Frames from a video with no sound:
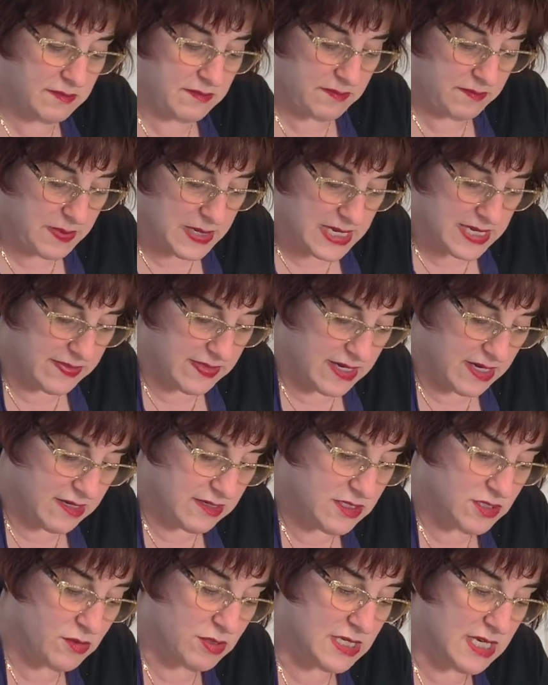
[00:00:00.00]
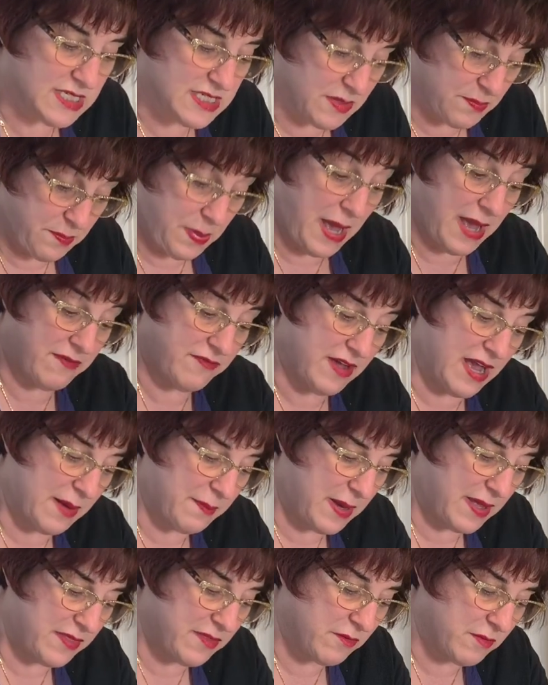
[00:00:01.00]
be in there so it doesn't puff up.
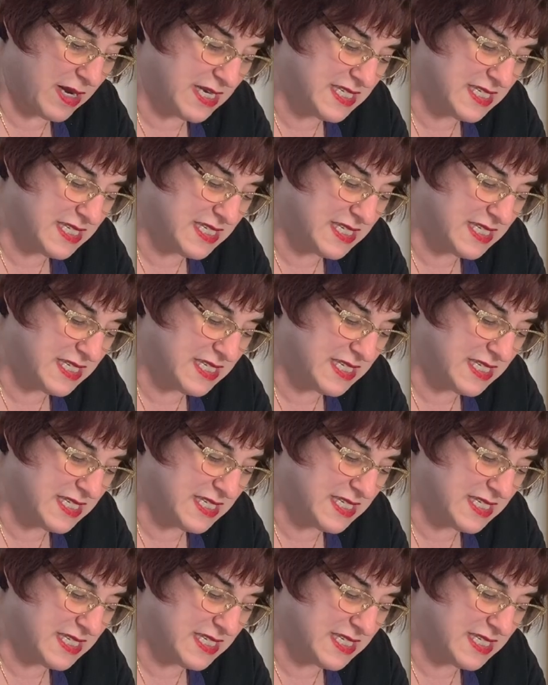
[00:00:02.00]
Otherwise,